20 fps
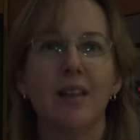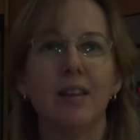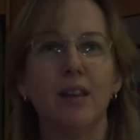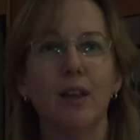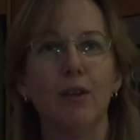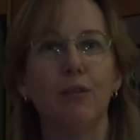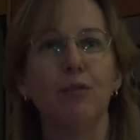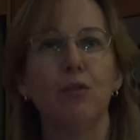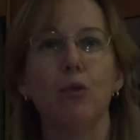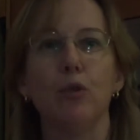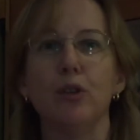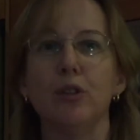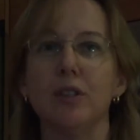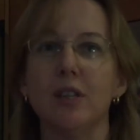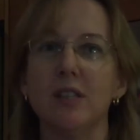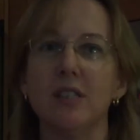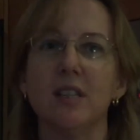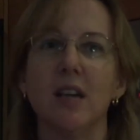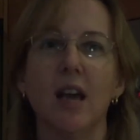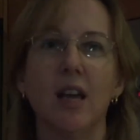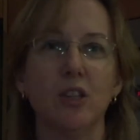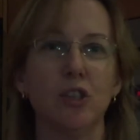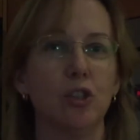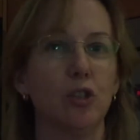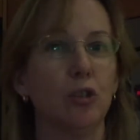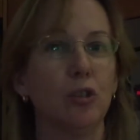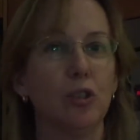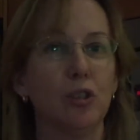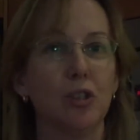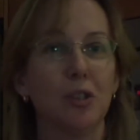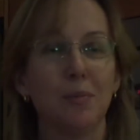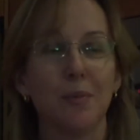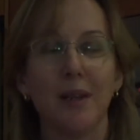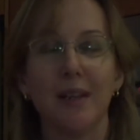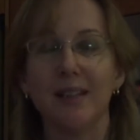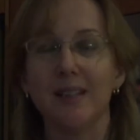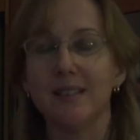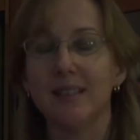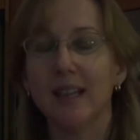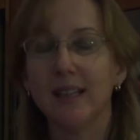Therefore, you need to add sugar to
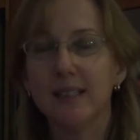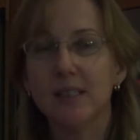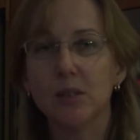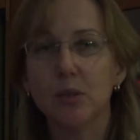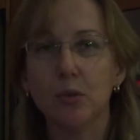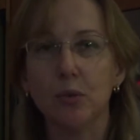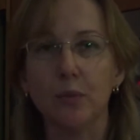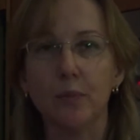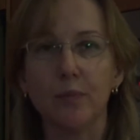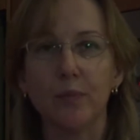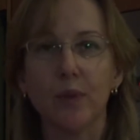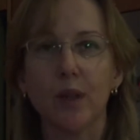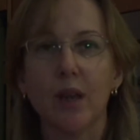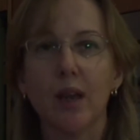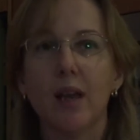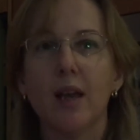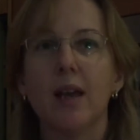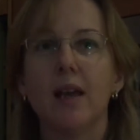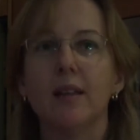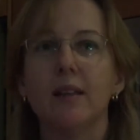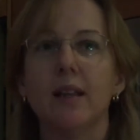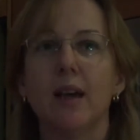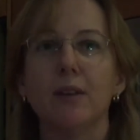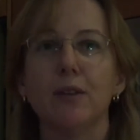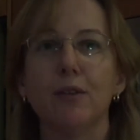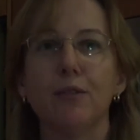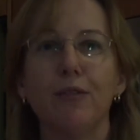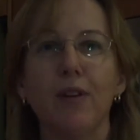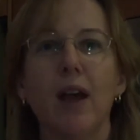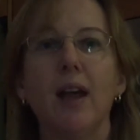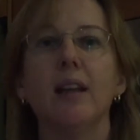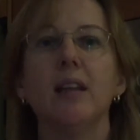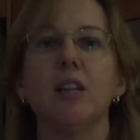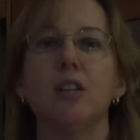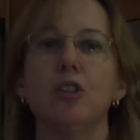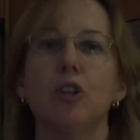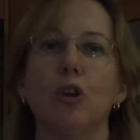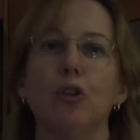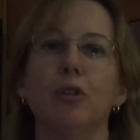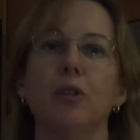make it taste good. Now, the fat
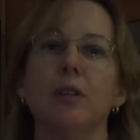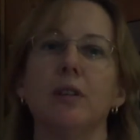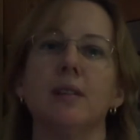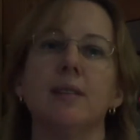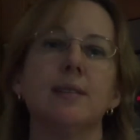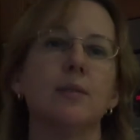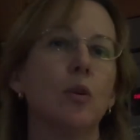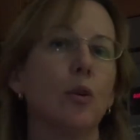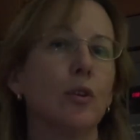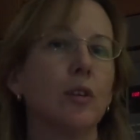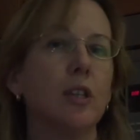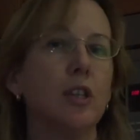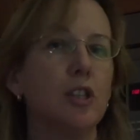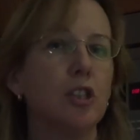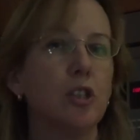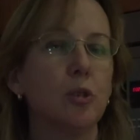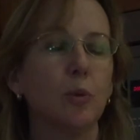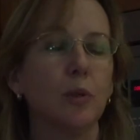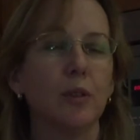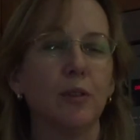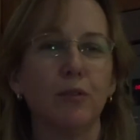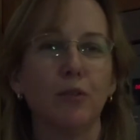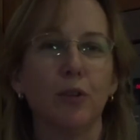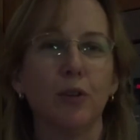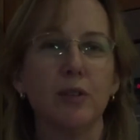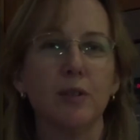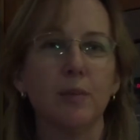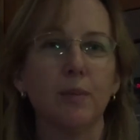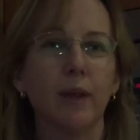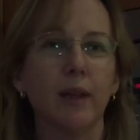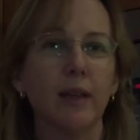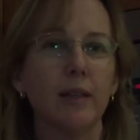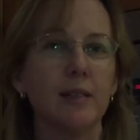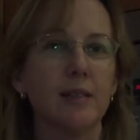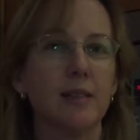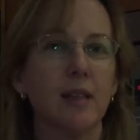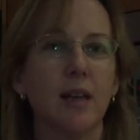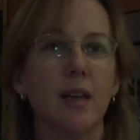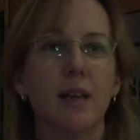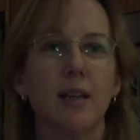in yogurt is not an issue in the first
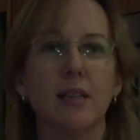place.